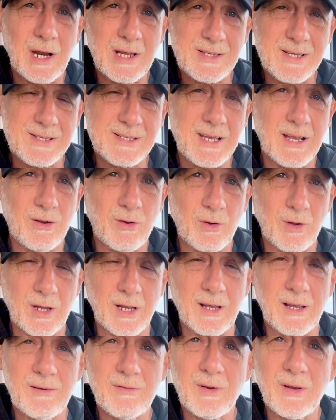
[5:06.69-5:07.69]
as I said
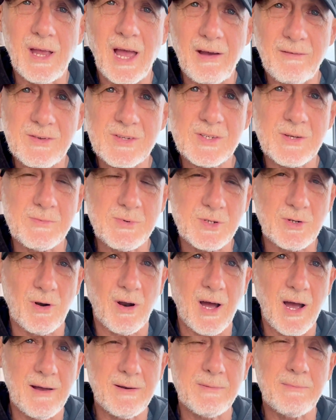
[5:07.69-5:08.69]
earlier, if you haven't
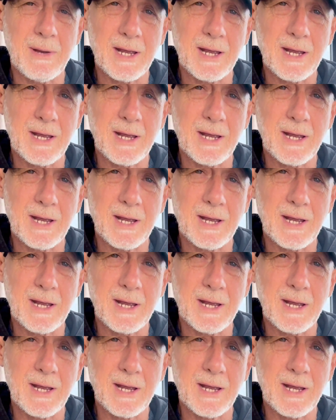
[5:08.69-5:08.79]
subscribed,